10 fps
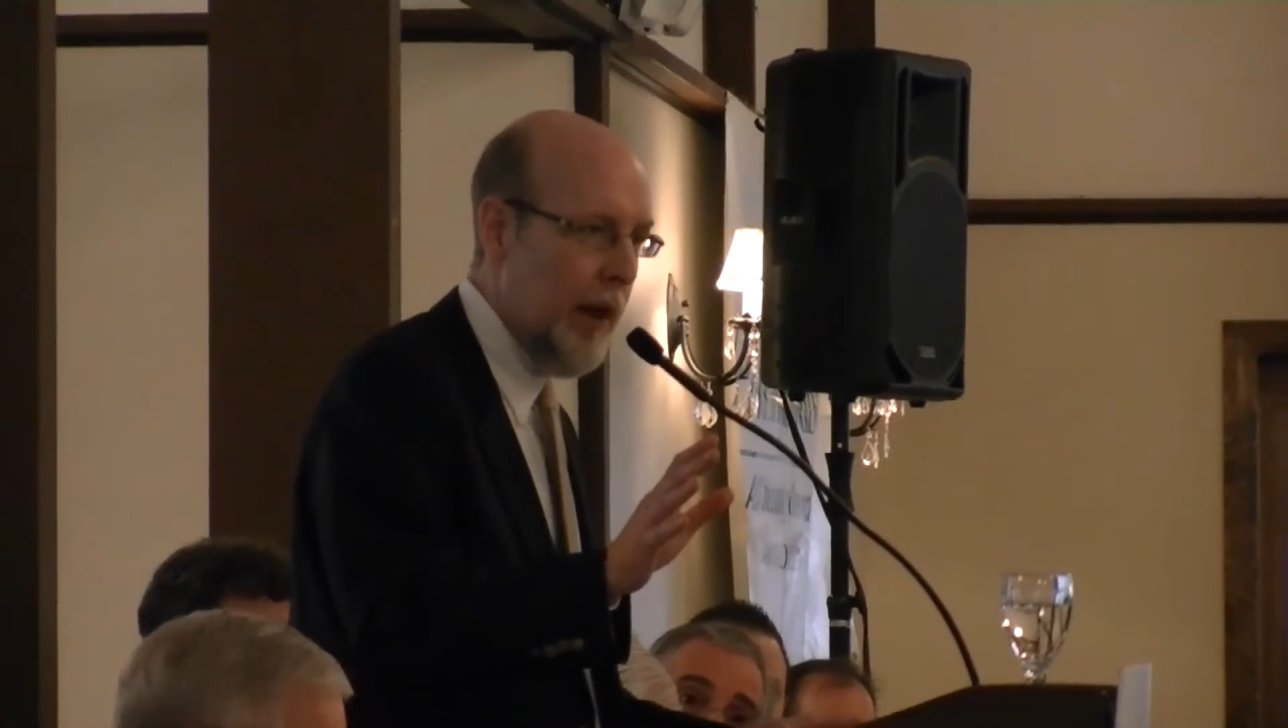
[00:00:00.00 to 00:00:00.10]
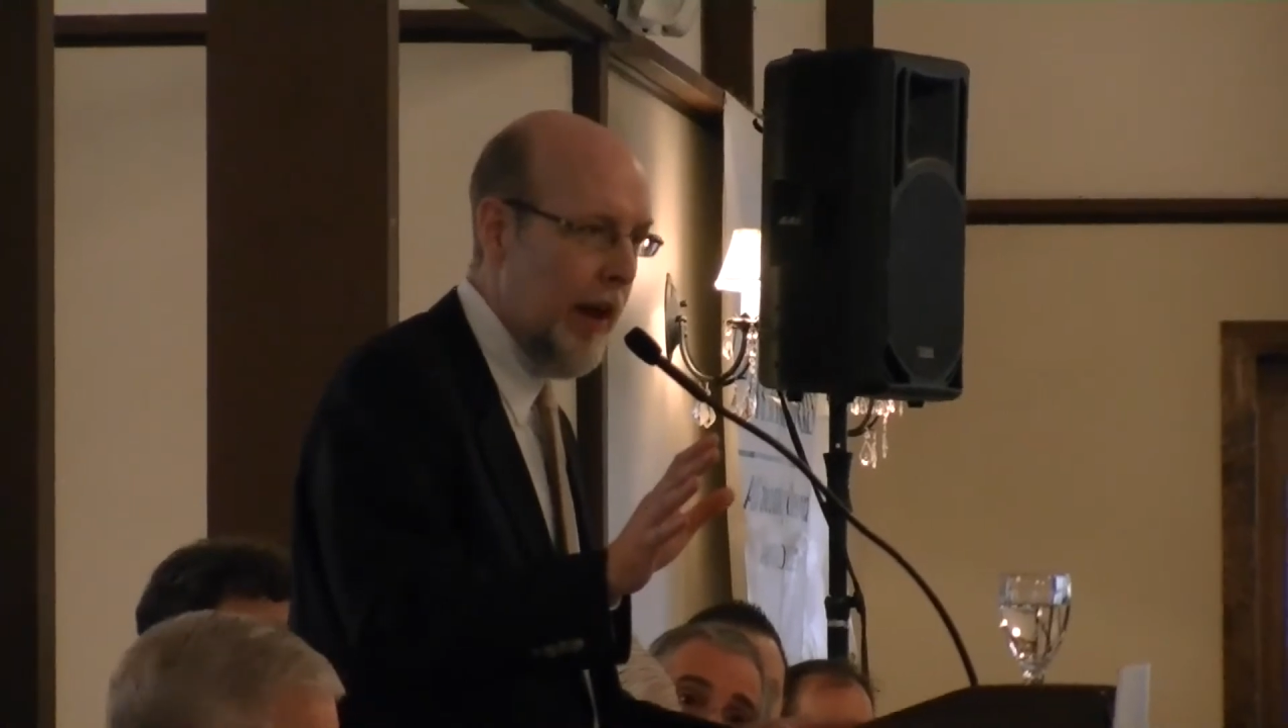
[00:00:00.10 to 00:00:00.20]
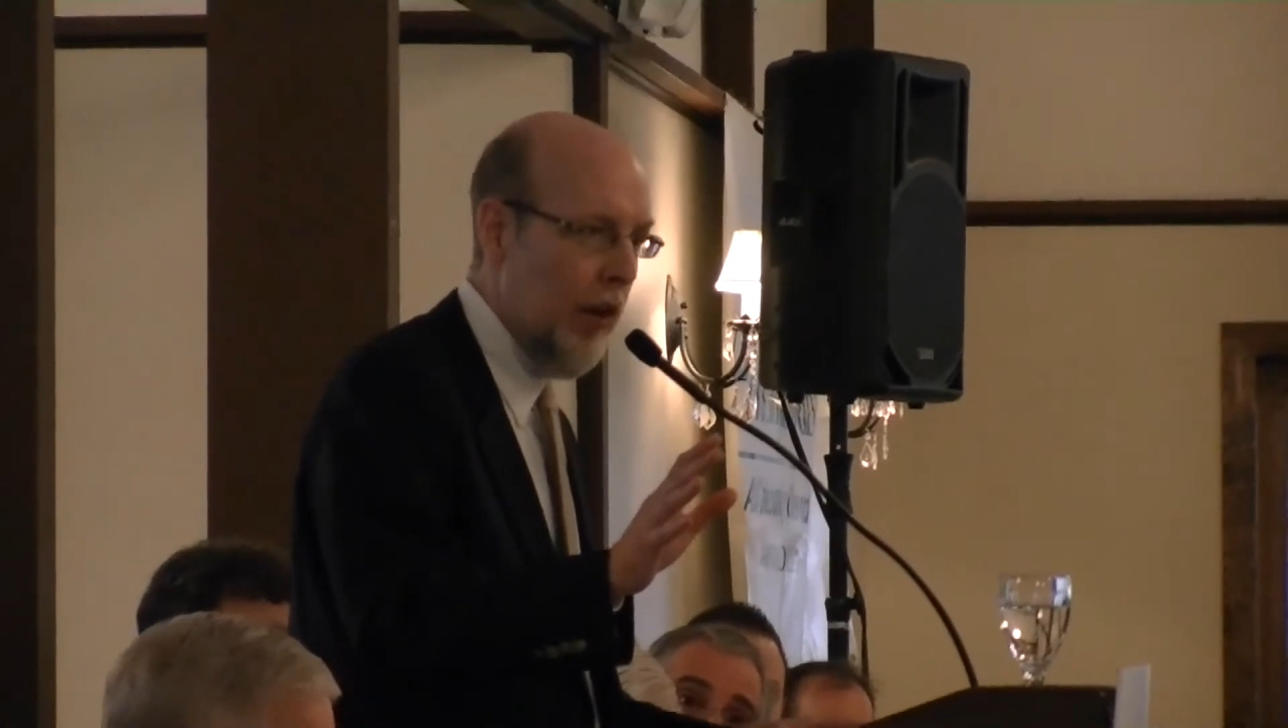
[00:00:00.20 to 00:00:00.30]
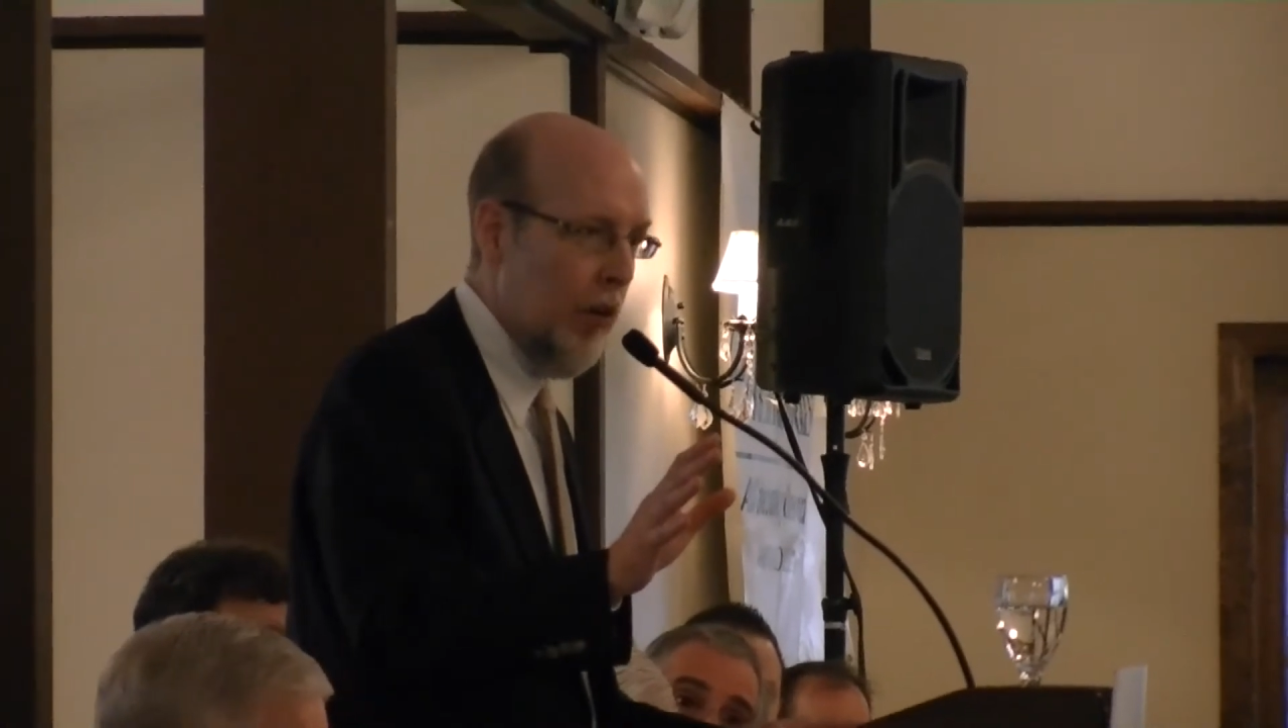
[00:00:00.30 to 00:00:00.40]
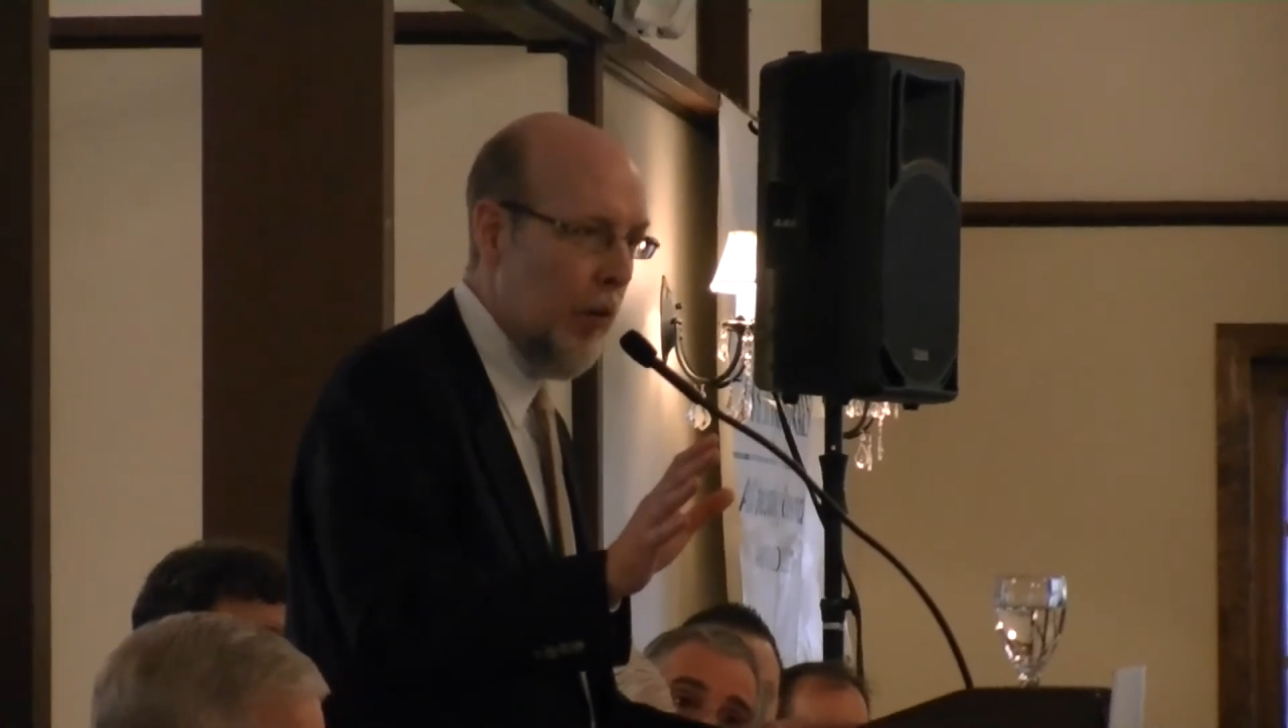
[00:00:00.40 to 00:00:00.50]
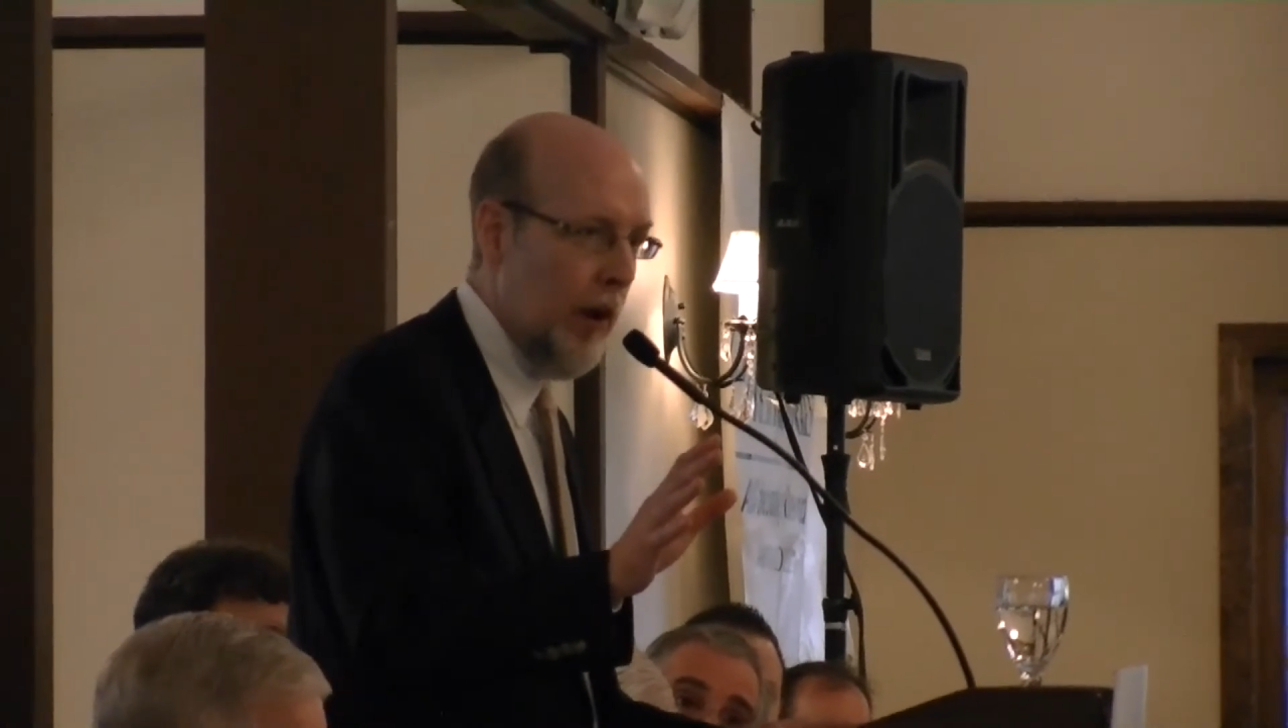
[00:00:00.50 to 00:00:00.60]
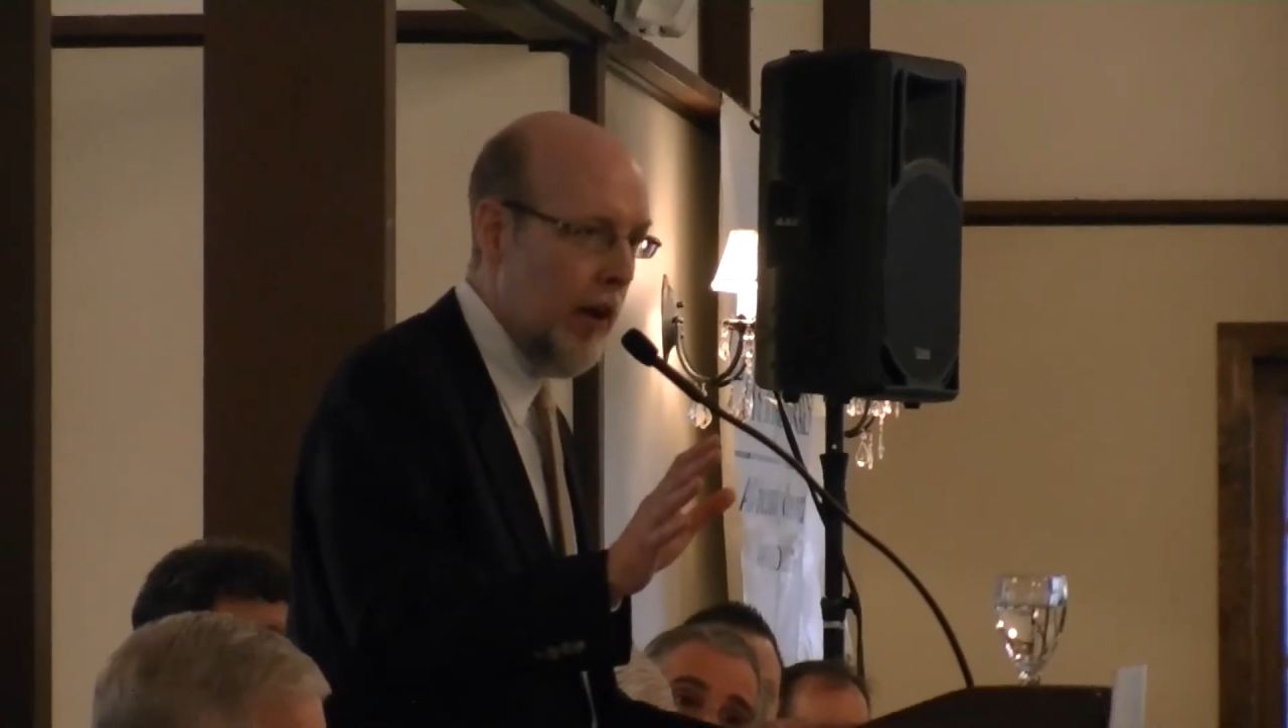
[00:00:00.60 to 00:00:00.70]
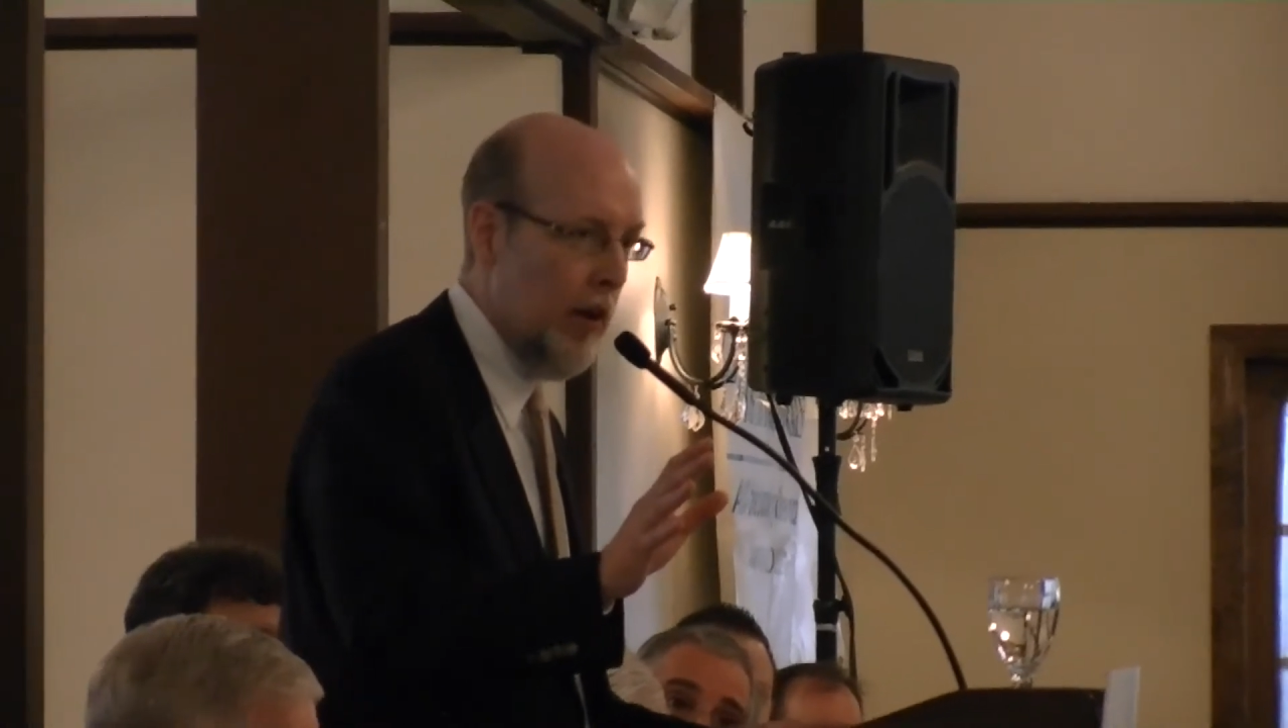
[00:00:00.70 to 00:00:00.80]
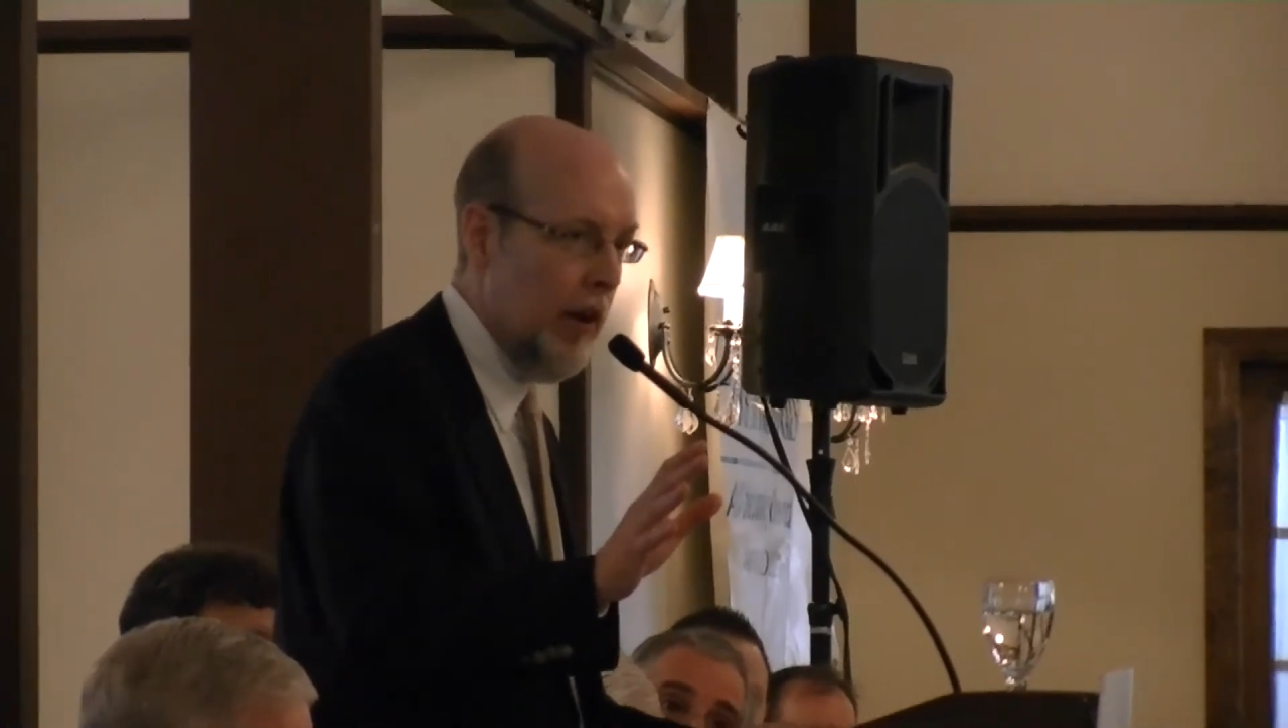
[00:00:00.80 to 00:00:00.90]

potato who wanted